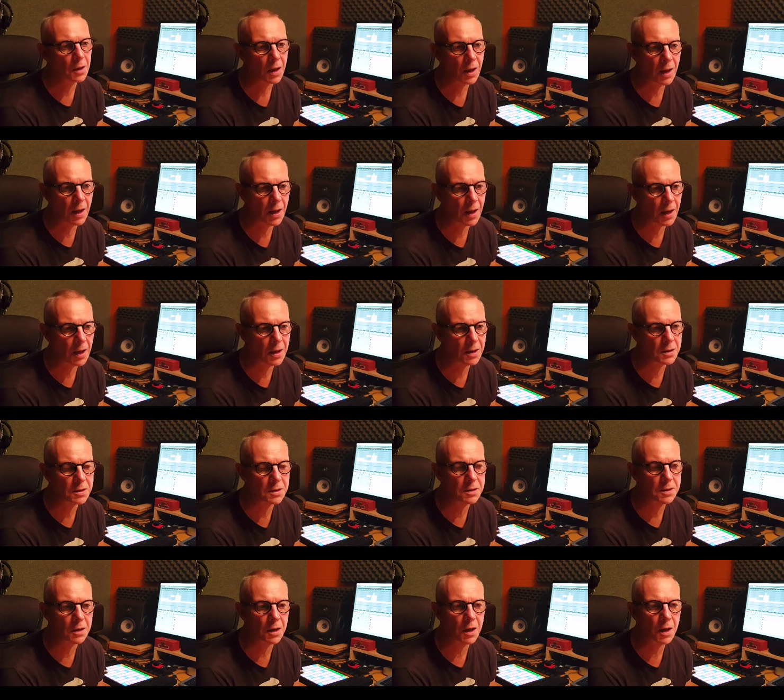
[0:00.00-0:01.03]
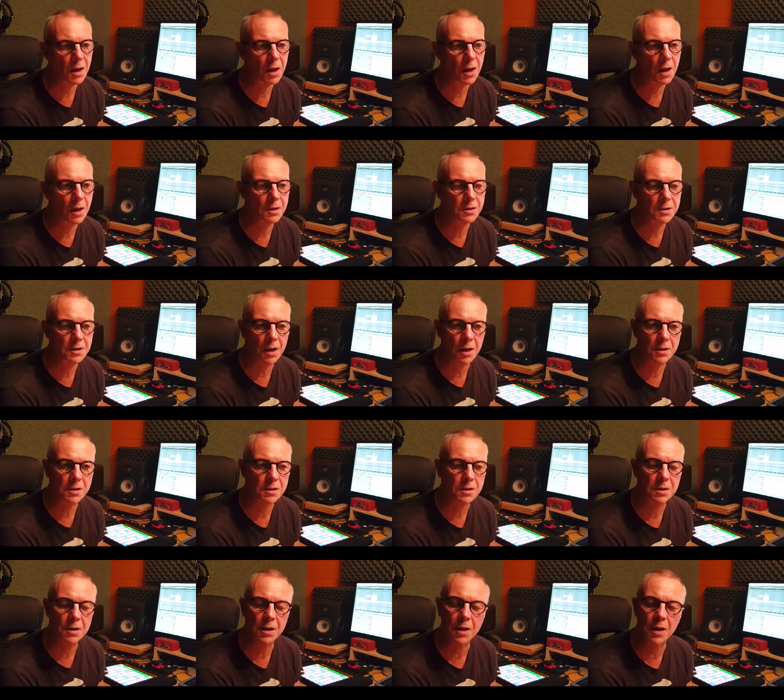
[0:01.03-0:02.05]
and
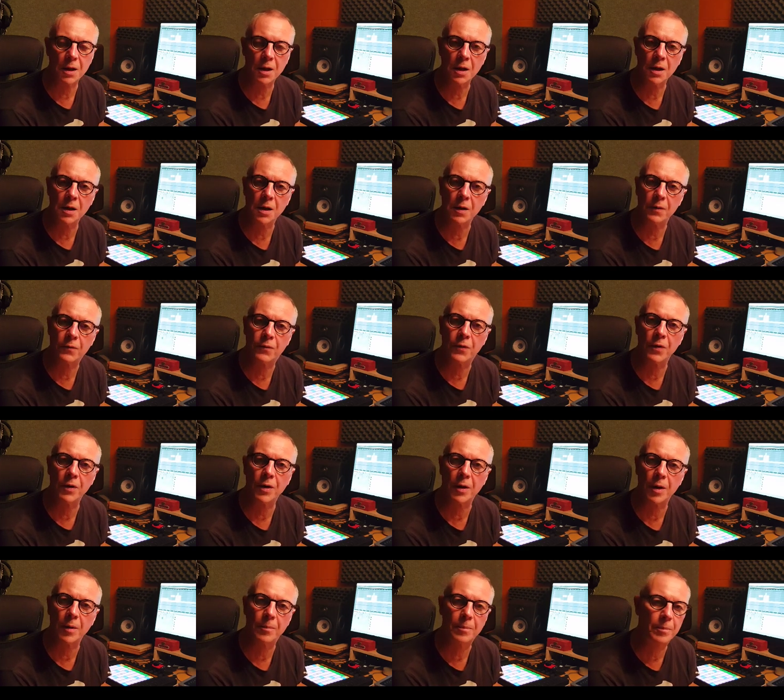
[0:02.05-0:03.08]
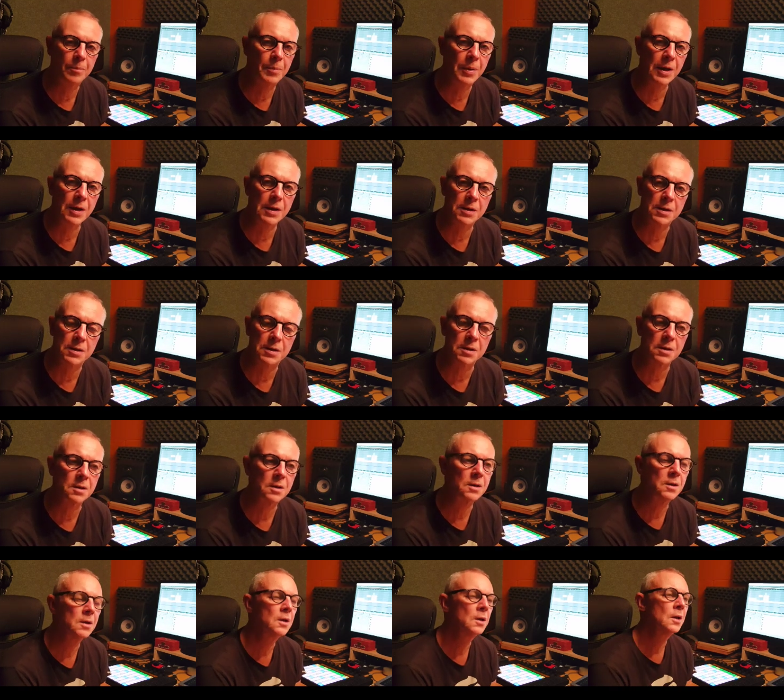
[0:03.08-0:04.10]
just in it for the beats.
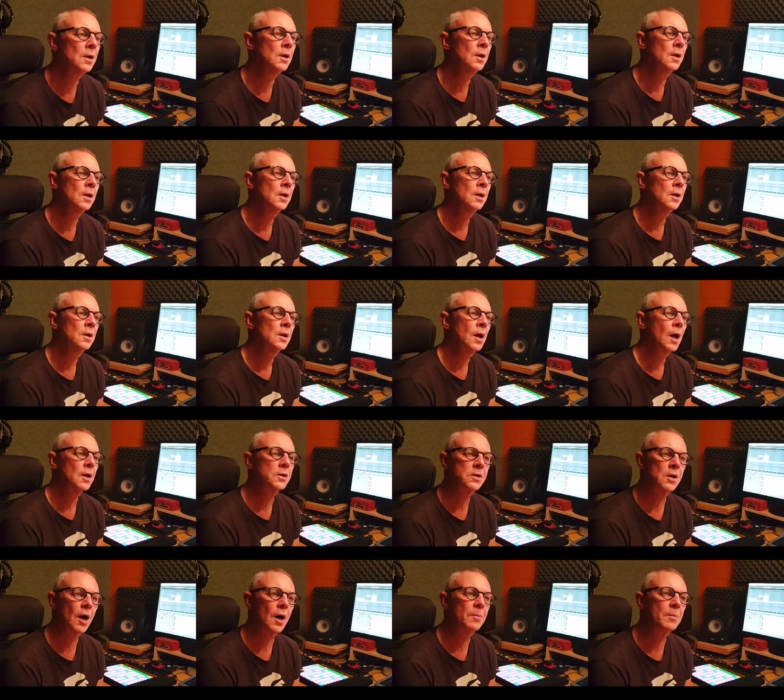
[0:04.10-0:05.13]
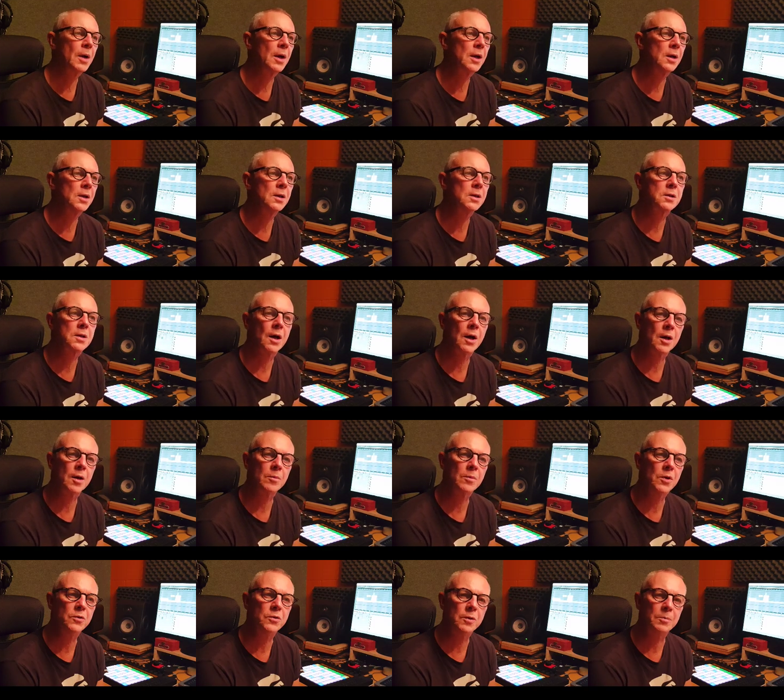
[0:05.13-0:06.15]
I started making this kind of
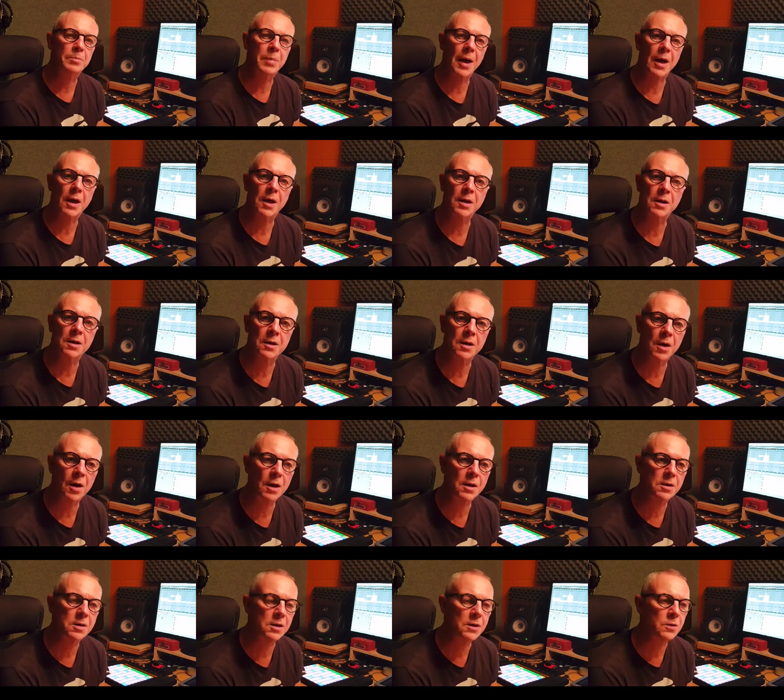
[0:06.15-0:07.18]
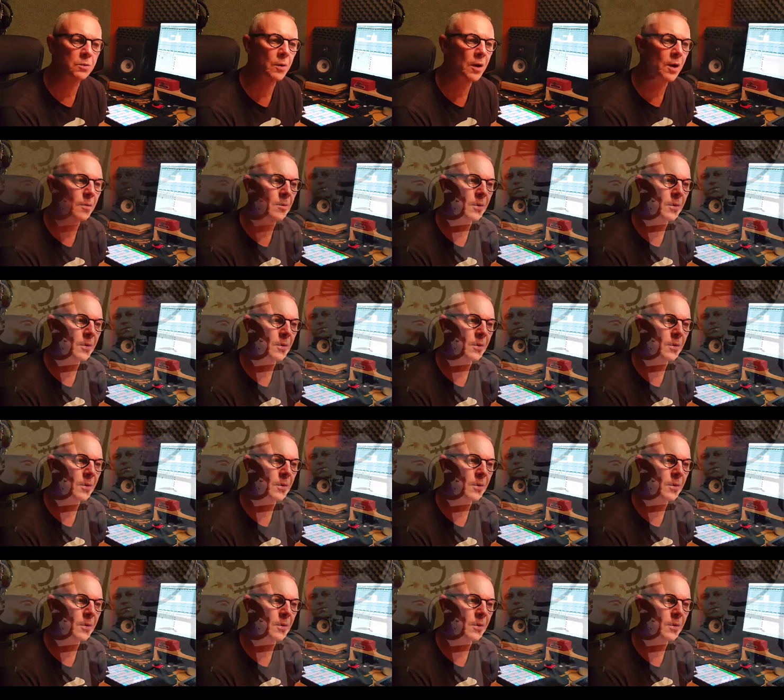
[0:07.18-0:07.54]
music back in the 90s when I